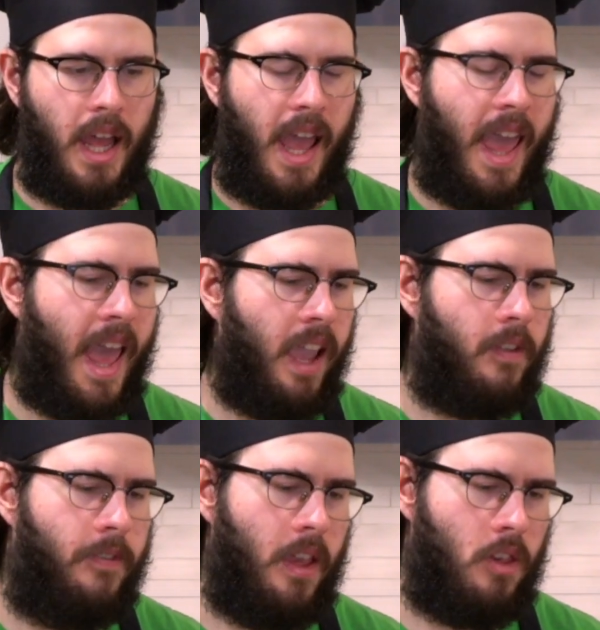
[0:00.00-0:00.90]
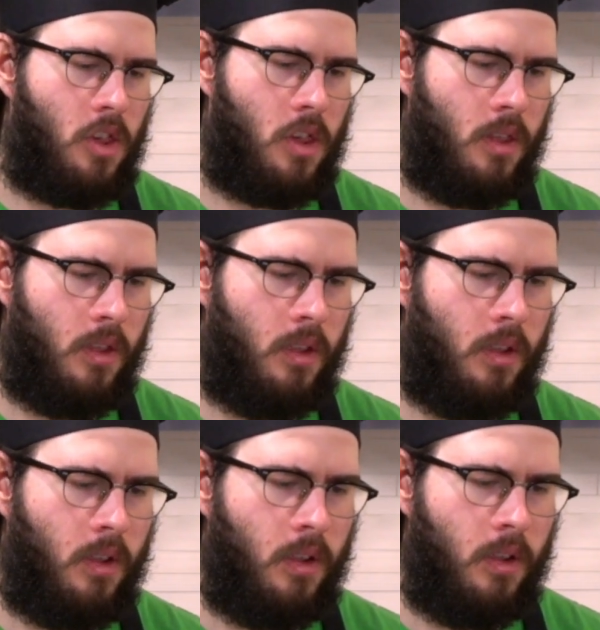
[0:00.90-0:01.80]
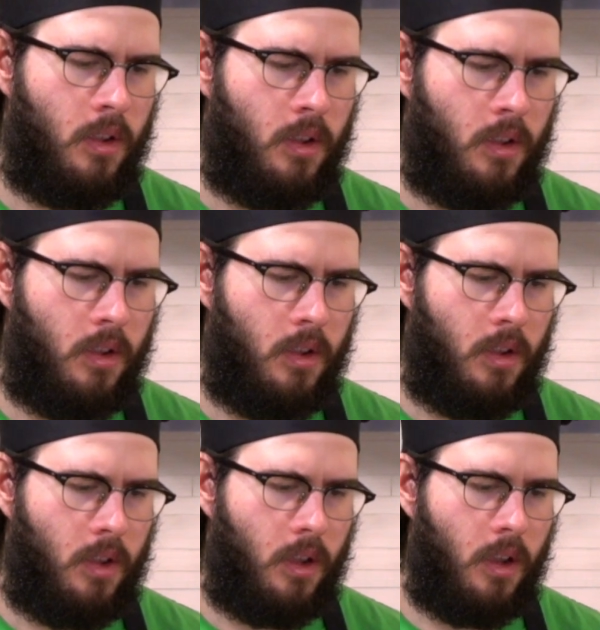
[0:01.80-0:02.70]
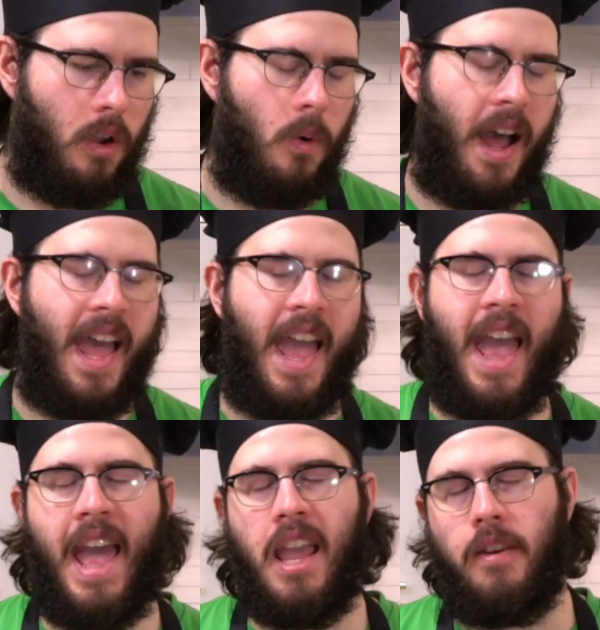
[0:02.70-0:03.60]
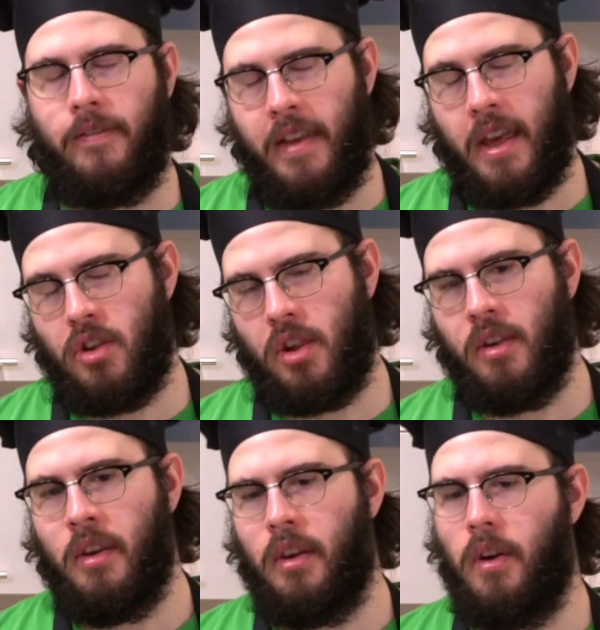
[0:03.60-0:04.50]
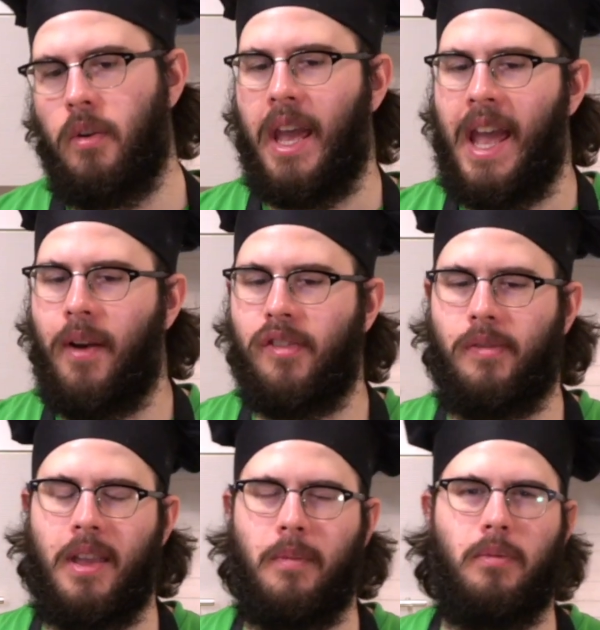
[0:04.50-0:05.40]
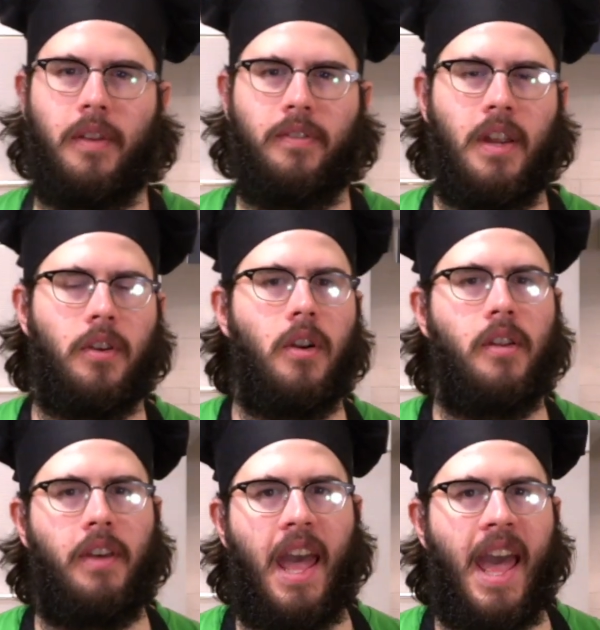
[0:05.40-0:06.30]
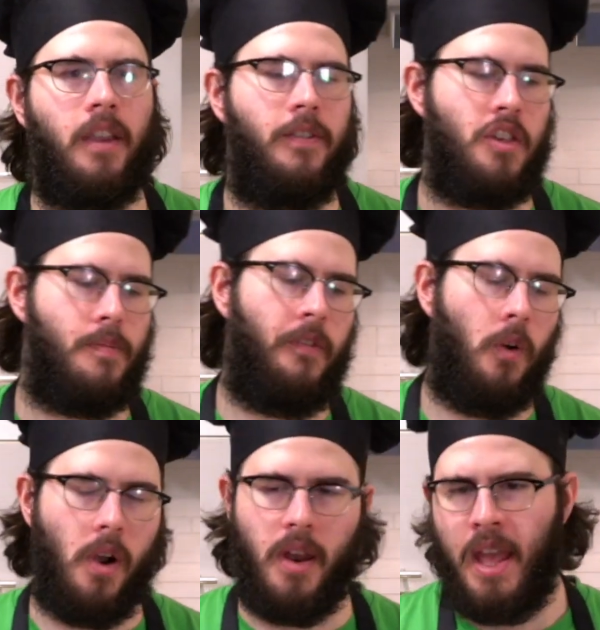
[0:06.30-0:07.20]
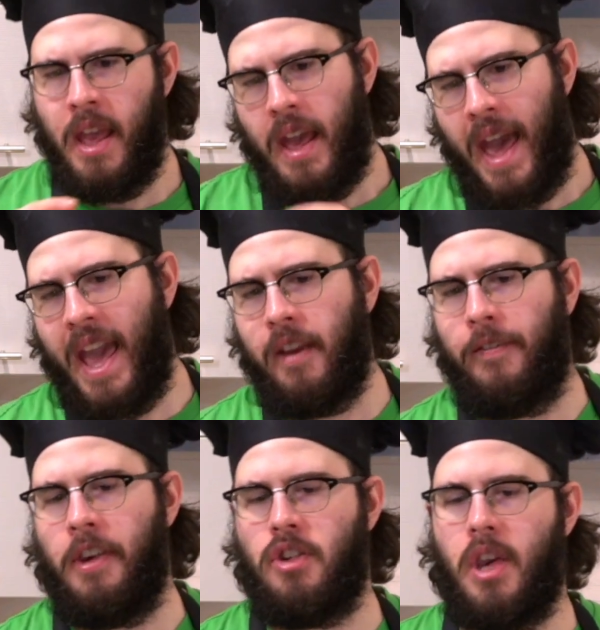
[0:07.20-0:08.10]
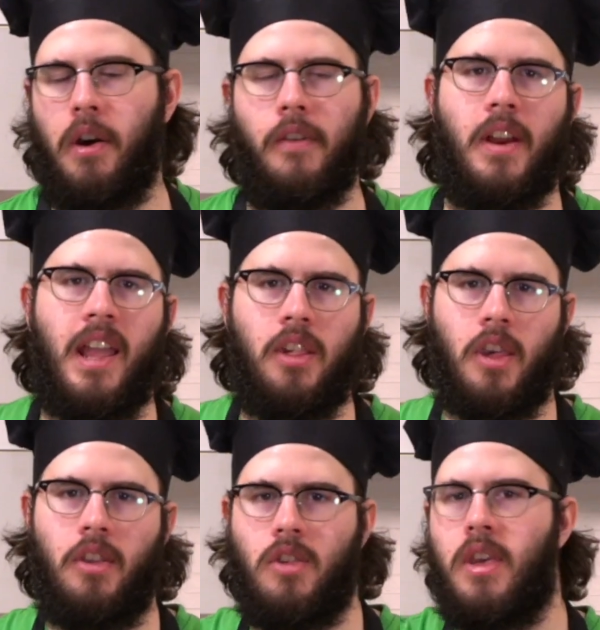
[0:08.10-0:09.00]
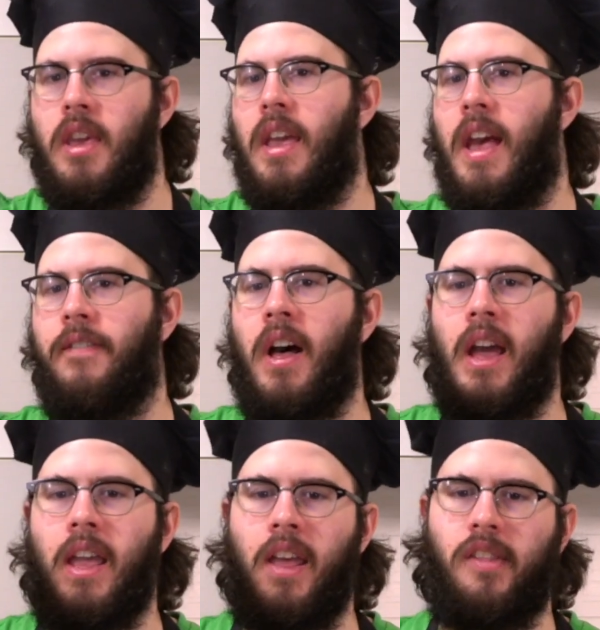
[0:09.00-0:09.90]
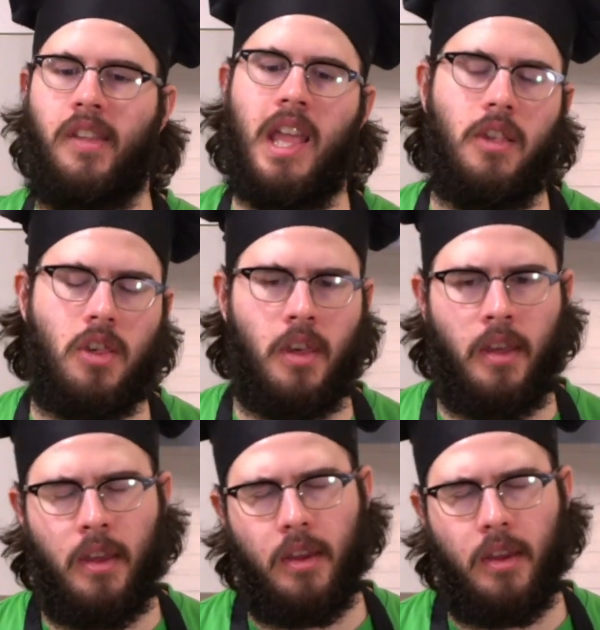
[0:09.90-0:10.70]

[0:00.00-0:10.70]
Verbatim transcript: A hagfish? Oh, a hagfish. Okay, I was like, I've never heard of a hagfish before. Hagfish, however, H A G F I S H.